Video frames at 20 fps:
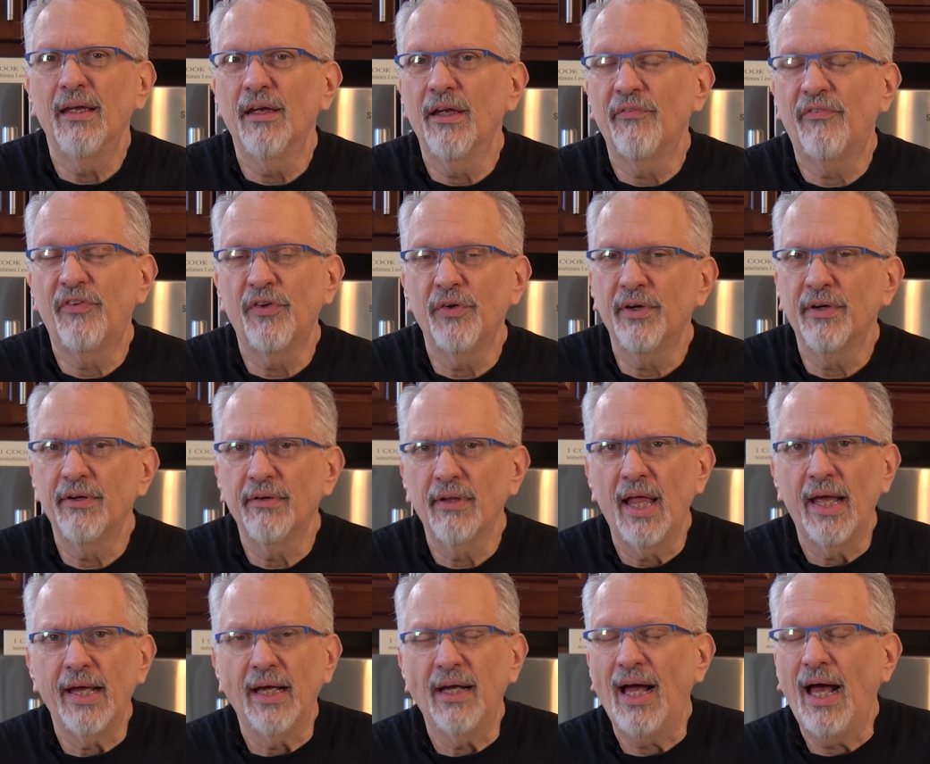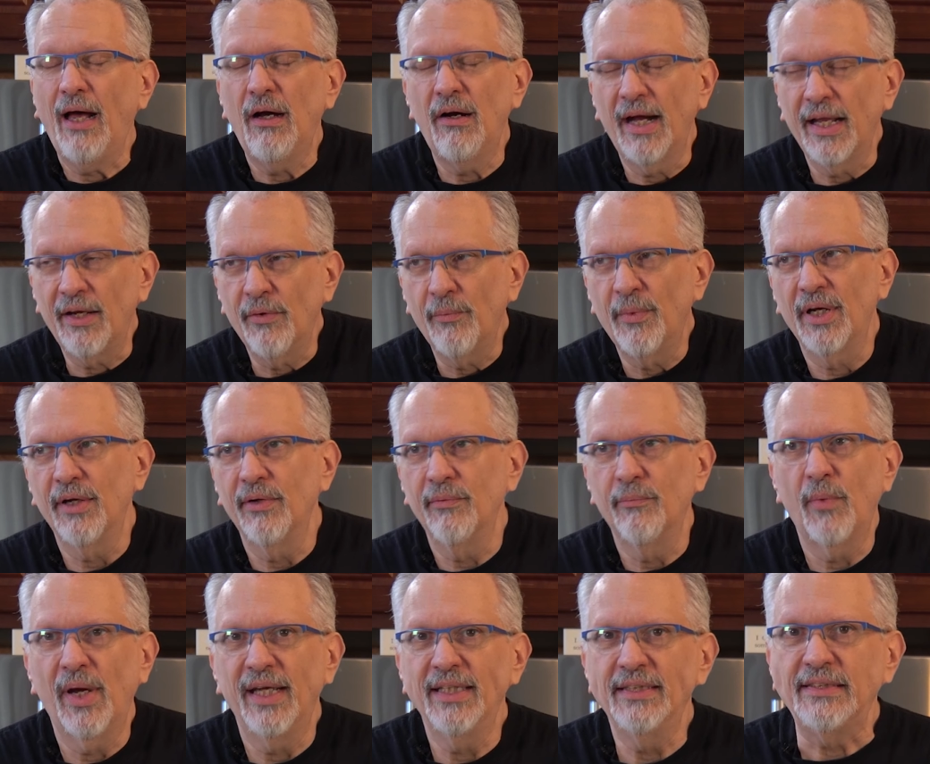If you're like, oh, I don't want to
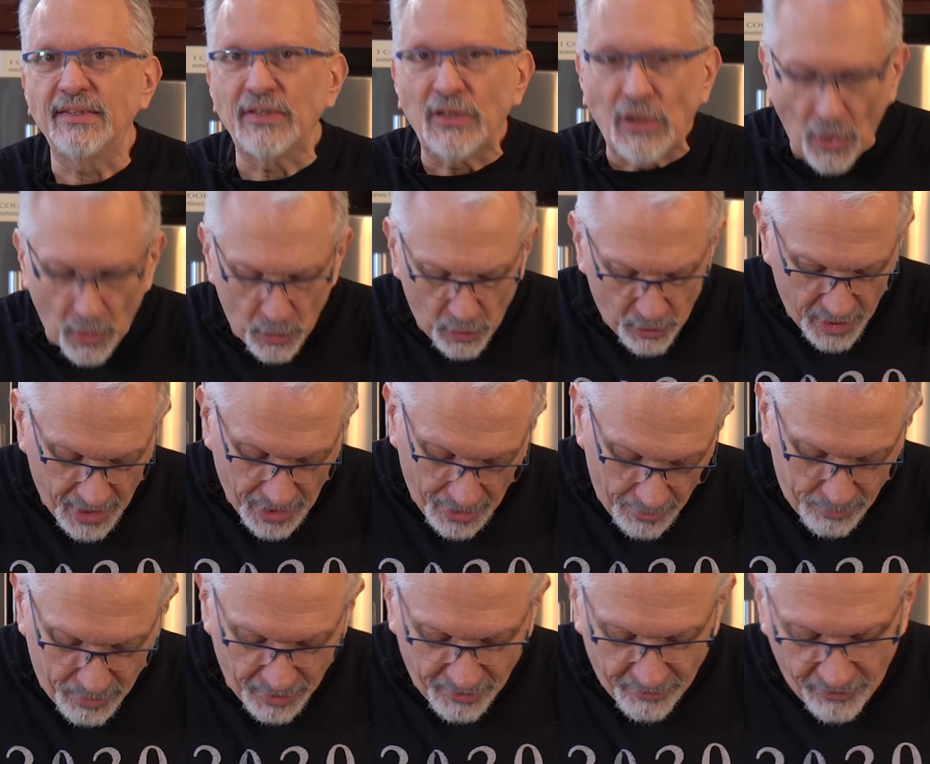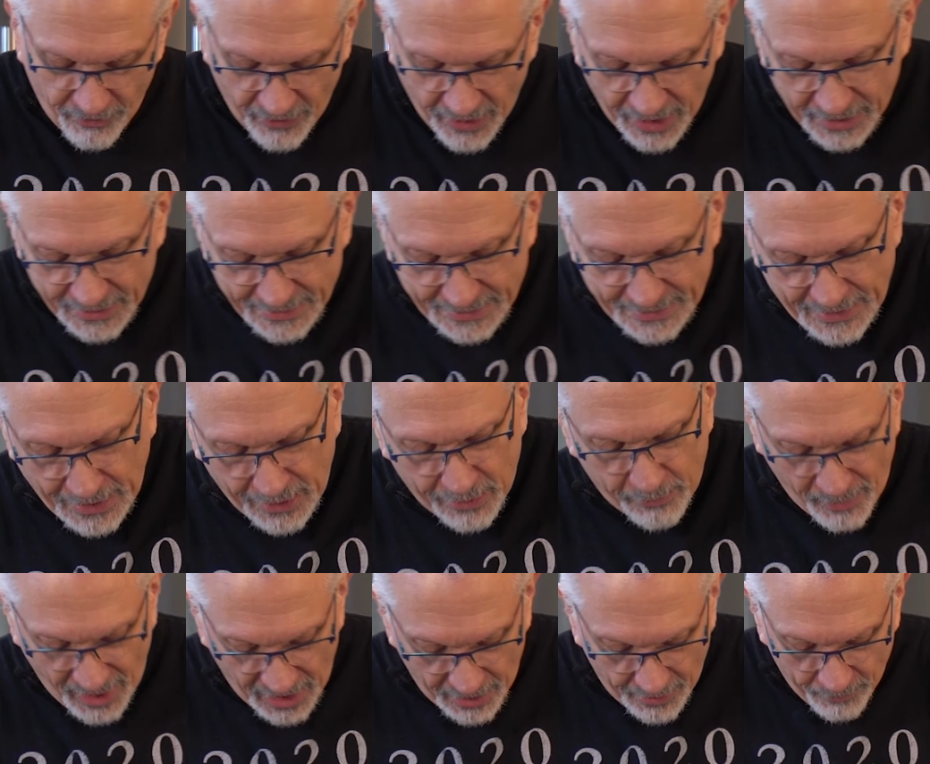waste a whole cup of
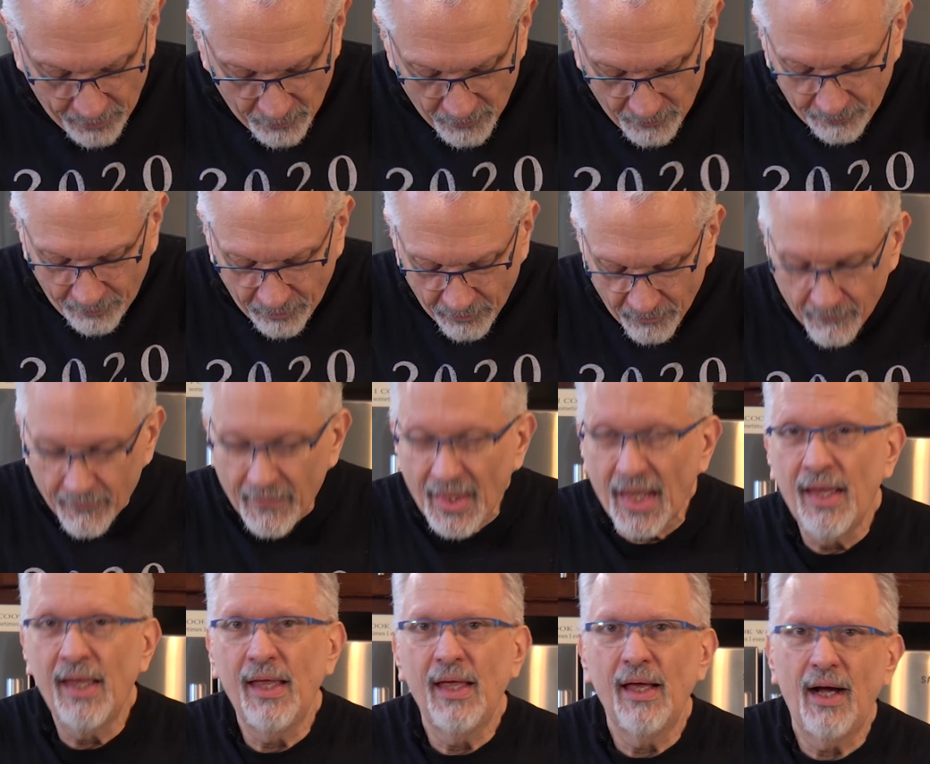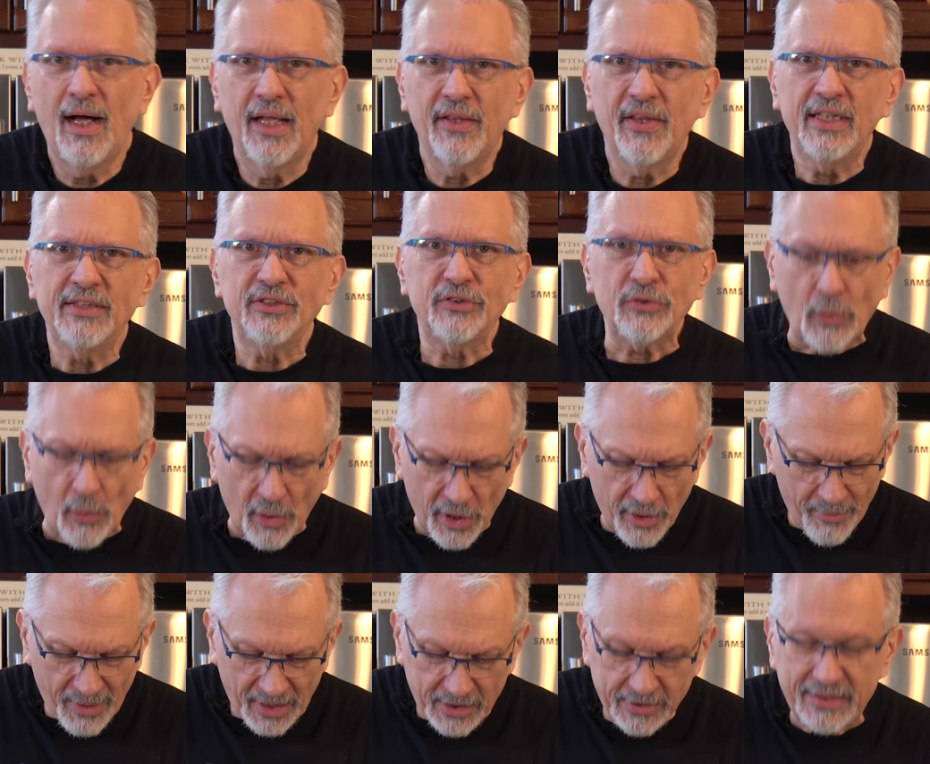cinnamon on these
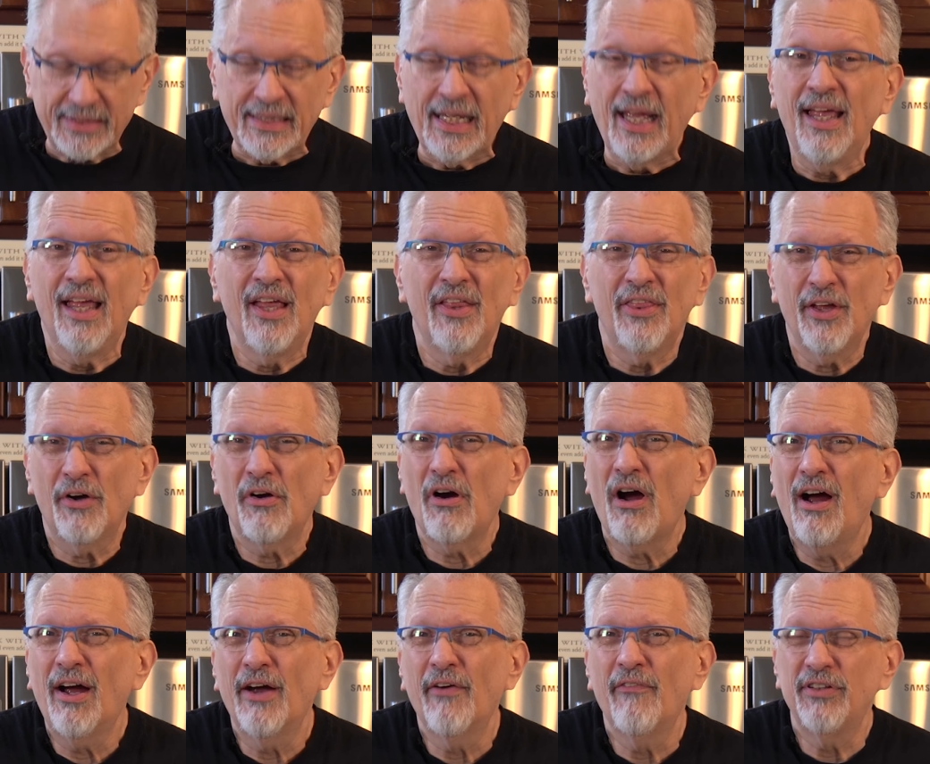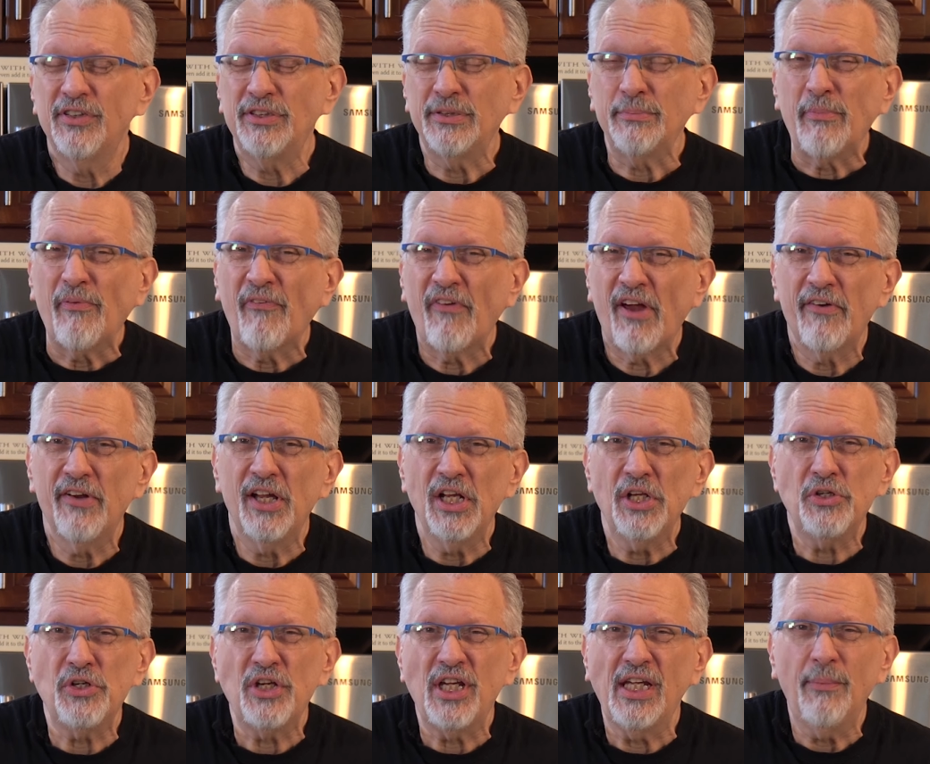ornaments, there are some very
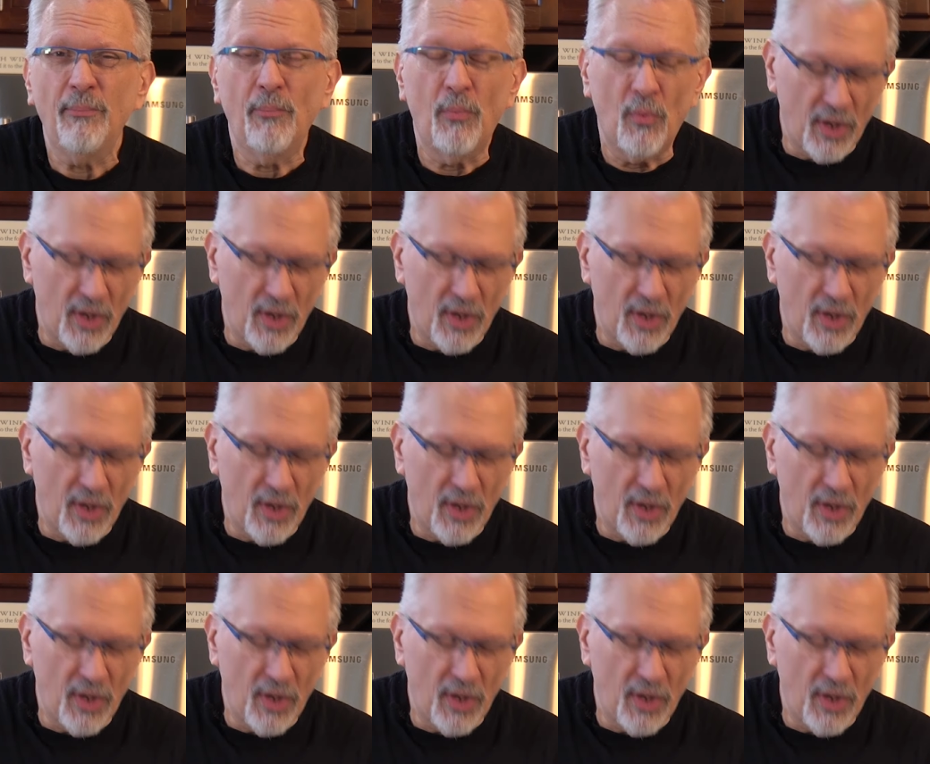cheap